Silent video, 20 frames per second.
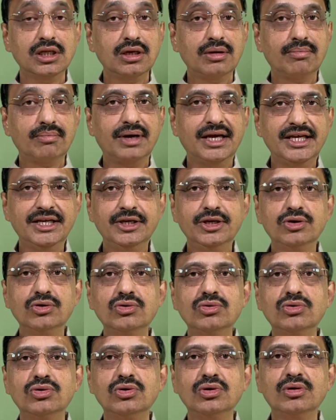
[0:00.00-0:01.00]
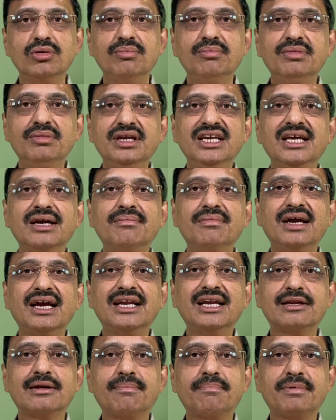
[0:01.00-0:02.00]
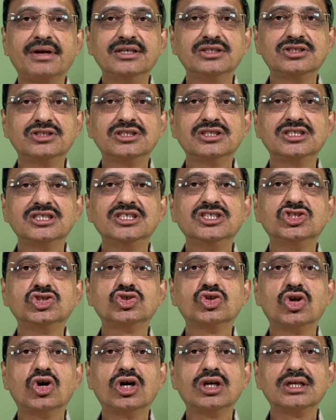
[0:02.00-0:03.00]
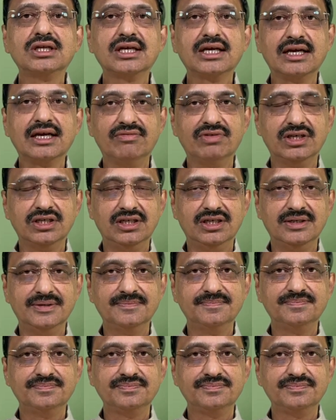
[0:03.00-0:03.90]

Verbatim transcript: mind you medium enterprises is not covered